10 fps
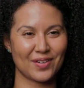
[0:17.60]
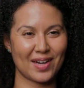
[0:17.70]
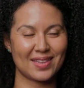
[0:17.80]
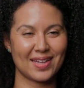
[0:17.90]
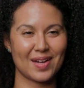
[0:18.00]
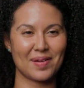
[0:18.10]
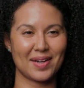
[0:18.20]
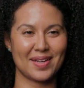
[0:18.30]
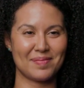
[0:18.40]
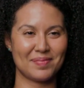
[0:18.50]
great thing
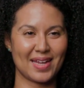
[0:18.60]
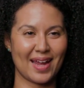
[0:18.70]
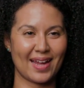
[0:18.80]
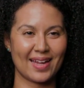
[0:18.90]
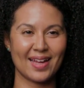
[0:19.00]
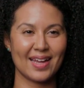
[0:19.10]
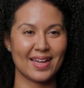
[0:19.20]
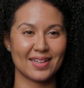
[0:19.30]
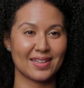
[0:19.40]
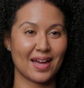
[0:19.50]
about an MBA,
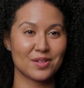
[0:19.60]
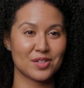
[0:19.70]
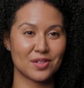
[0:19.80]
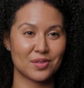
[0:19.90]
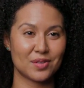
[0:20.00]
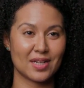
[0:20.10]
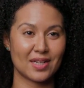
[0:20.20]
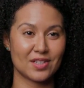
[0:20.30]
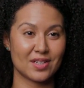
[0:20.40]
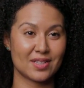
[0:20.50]
it allows you
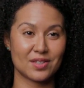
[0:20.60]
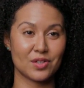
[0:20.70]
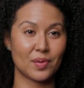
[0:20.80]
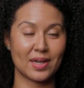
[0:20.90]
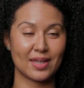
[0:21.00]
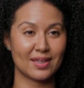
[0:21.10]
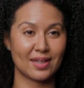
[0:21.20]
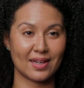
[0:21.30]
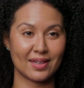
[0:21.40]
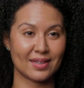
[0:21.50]
to just do
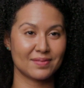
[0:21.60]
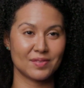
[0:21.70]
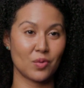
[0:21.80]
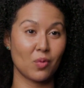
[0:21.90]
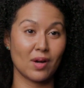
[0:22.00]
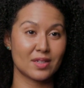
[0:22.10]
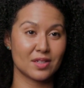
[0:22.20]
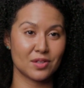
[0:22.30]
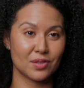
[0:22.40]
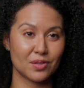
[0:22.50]
anything you want
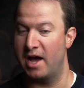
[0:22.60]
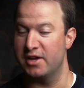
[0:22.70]
to do.